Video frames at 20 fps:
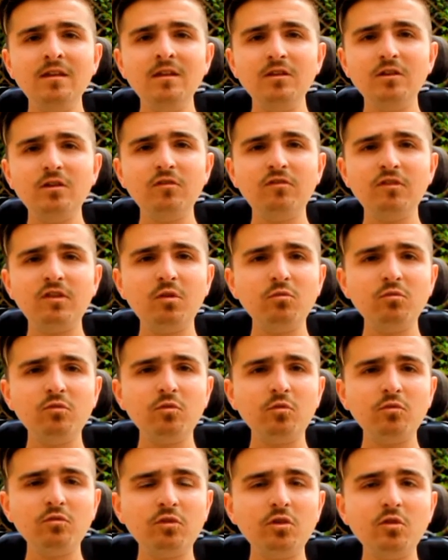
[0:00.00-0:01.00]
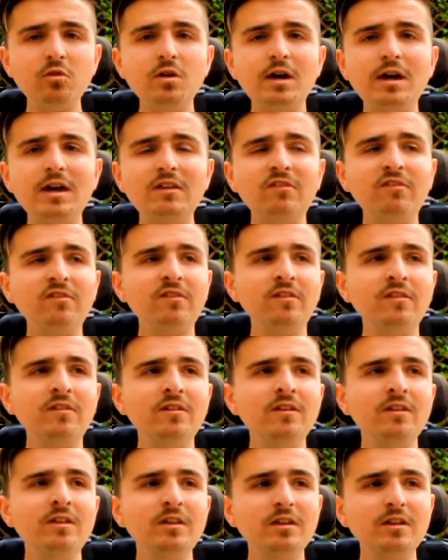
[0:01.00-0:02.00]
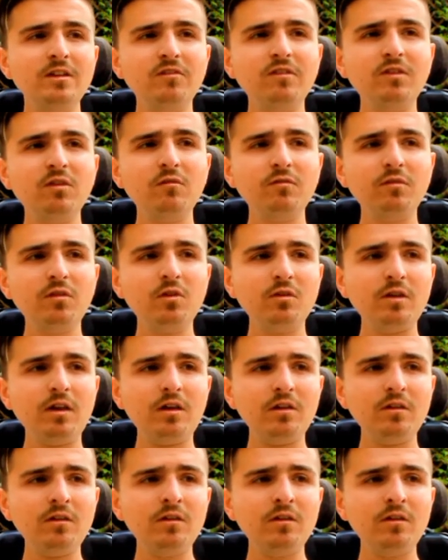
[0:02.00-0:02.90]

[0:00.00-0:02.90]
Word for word: could still talk to you guys, could still vlog. I